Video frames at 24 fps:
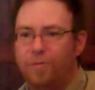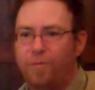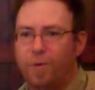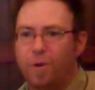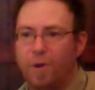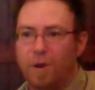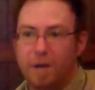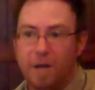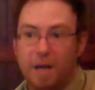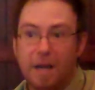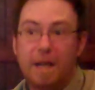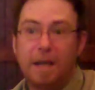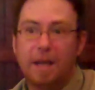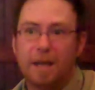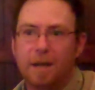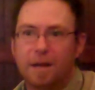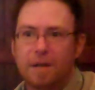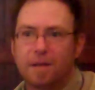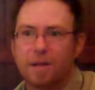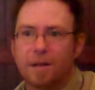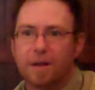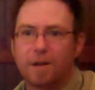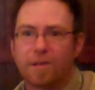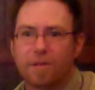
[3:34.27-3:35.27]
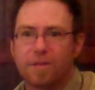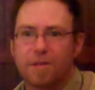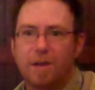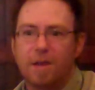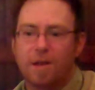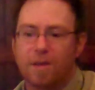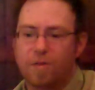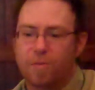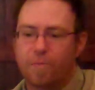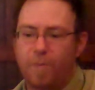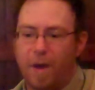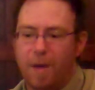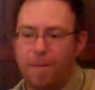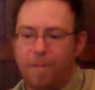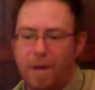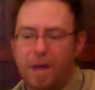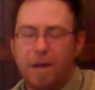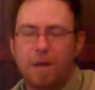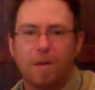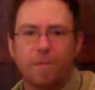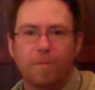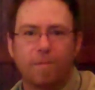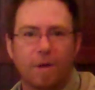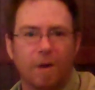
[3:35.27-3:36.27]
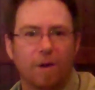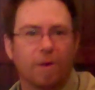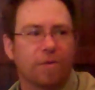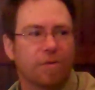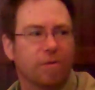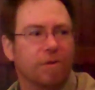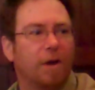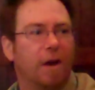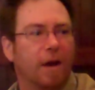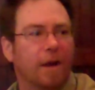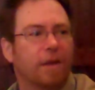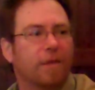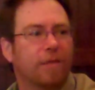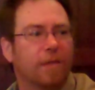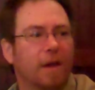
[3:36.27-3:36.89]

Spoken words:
for a need that exists by making beers like